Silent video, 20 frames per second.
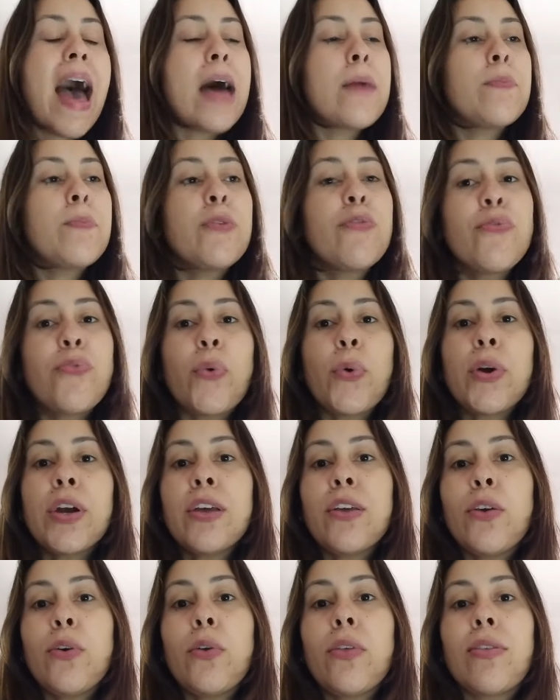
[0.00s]
And before
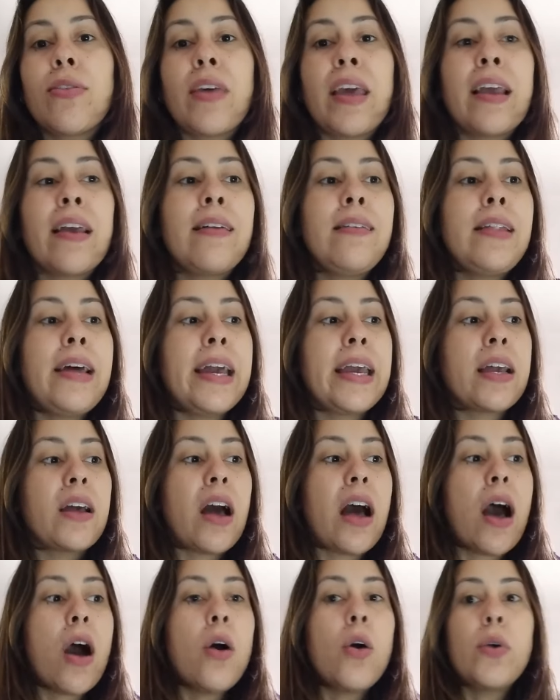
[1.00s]
you think, like,
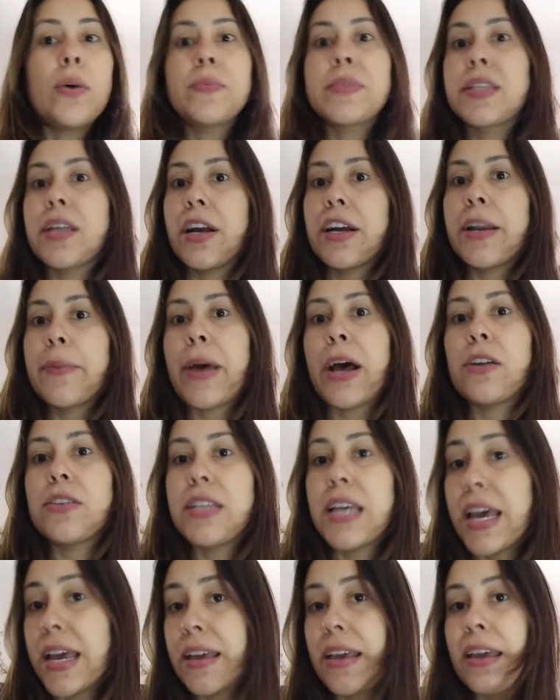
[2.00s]
oh, I'm scared about
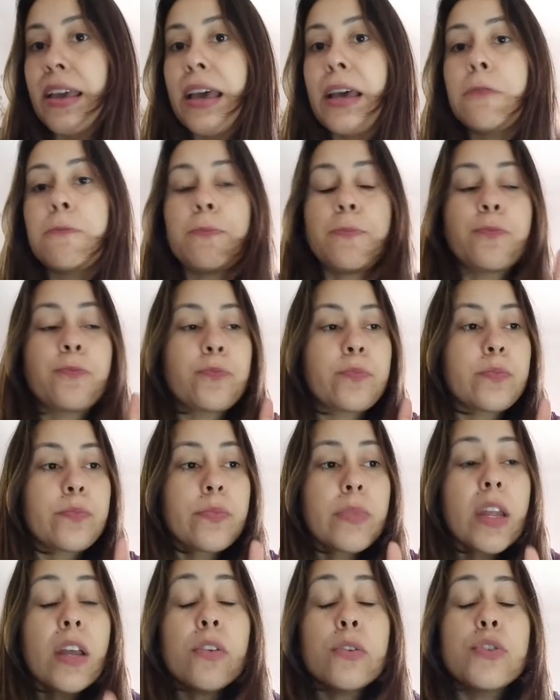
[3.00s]
taking it,
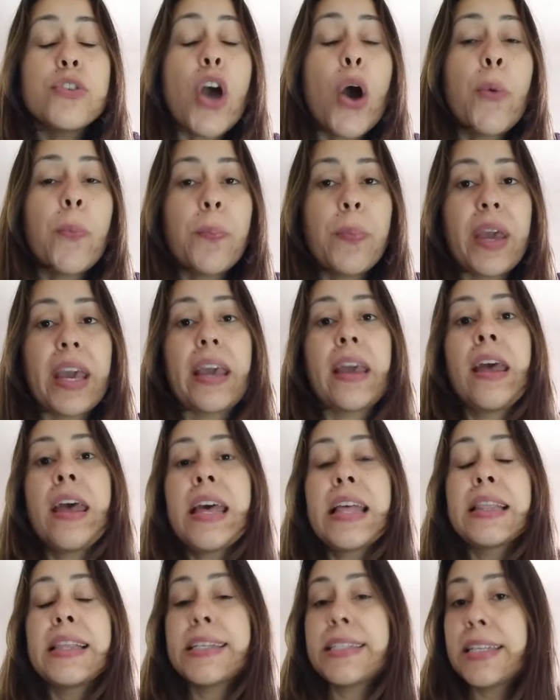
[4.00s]
don't be.
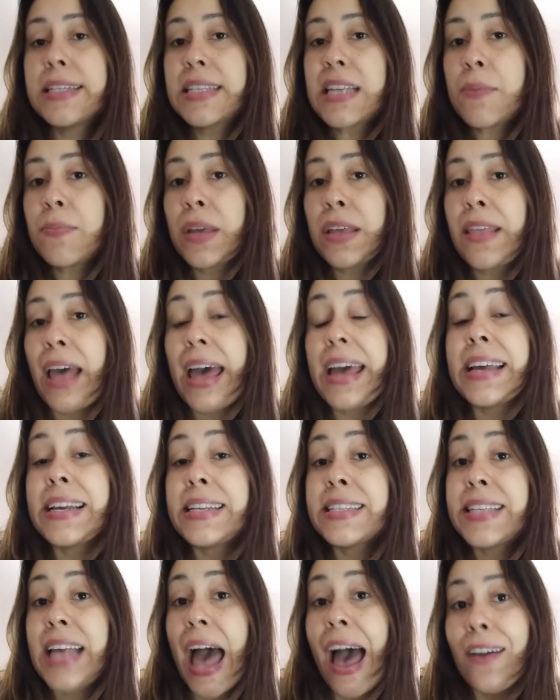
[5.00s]
This is something that
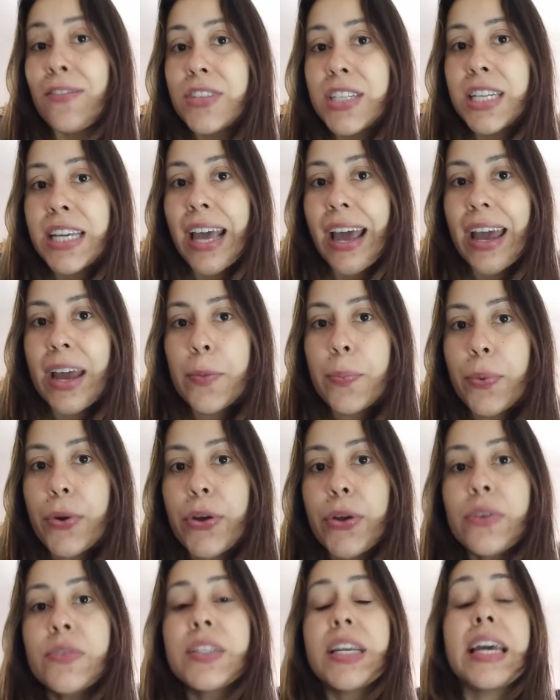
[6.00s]
is FDA
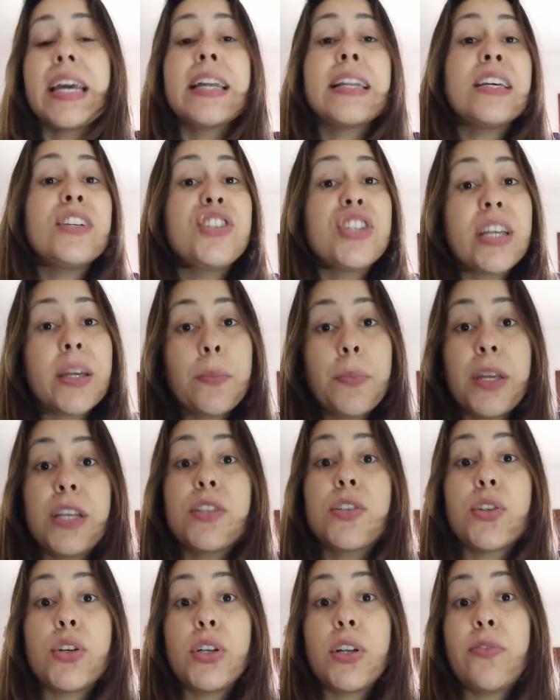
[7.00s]
approved in a
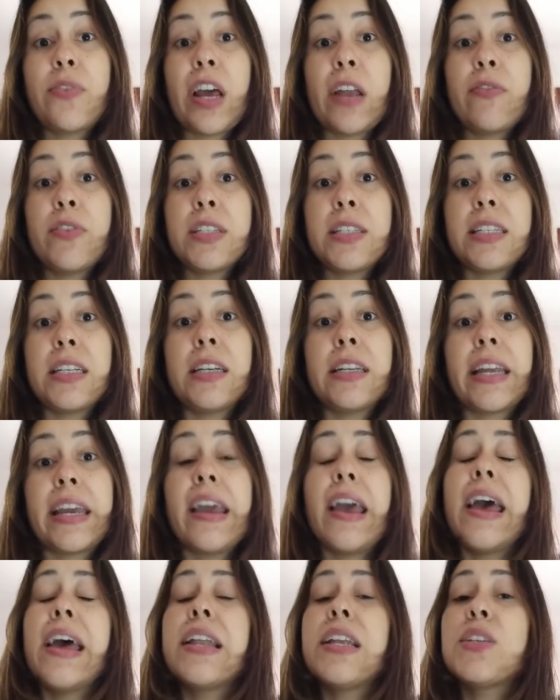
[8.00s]
GMP certified
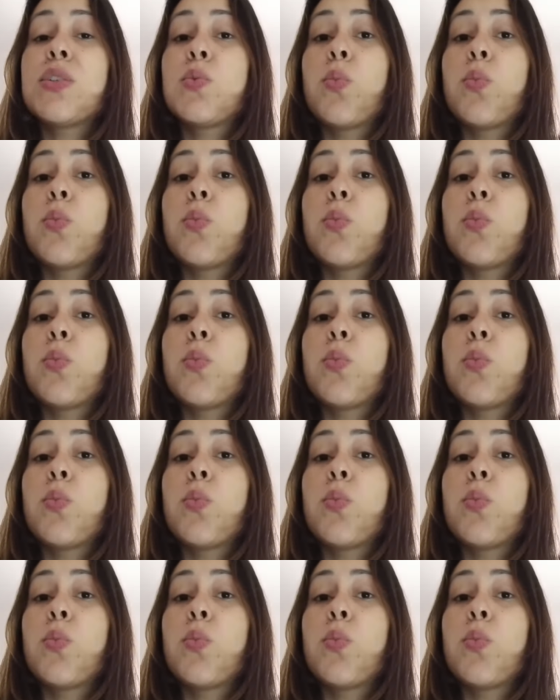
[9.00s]
facility. It